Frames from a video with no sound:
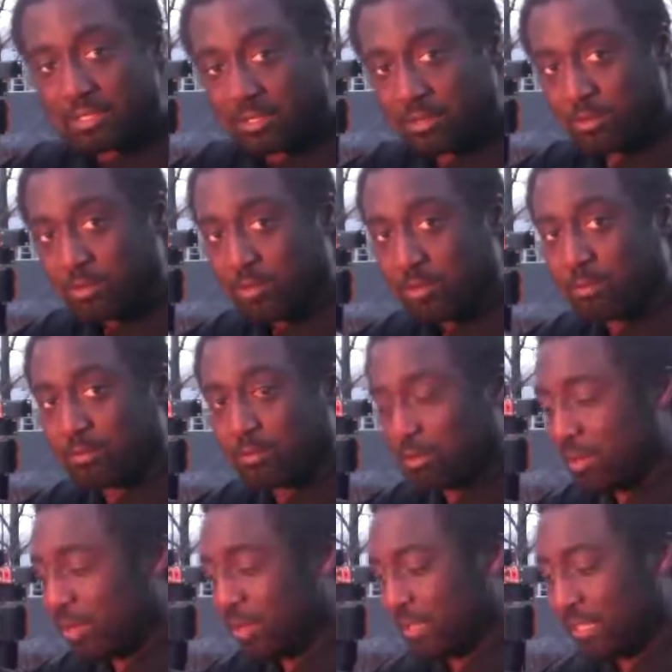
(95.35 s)
so you can
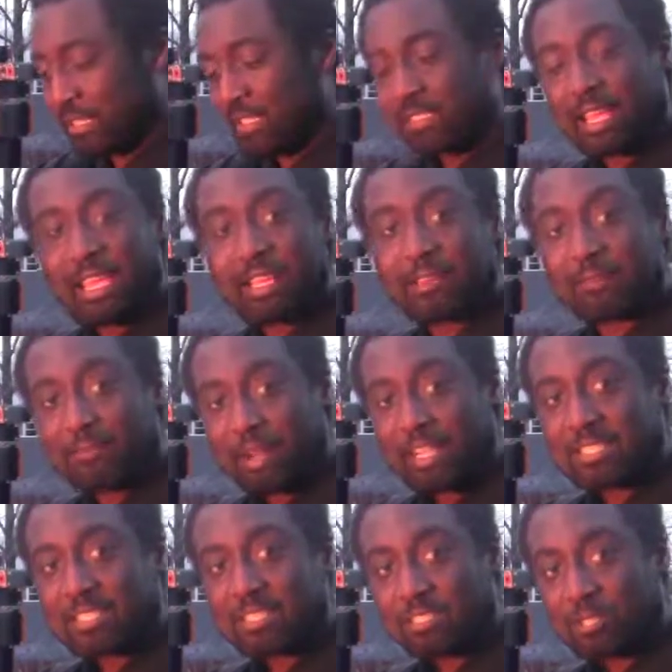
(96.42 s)
plug at least 8
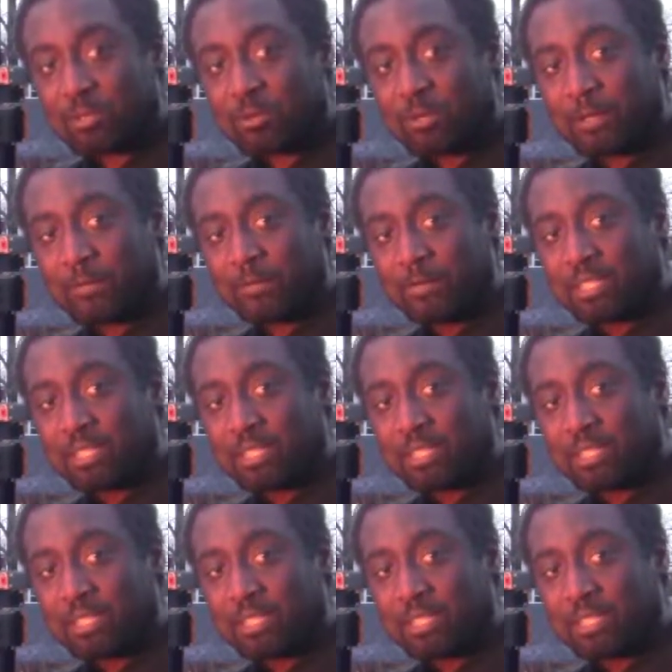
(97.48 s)
devices to it.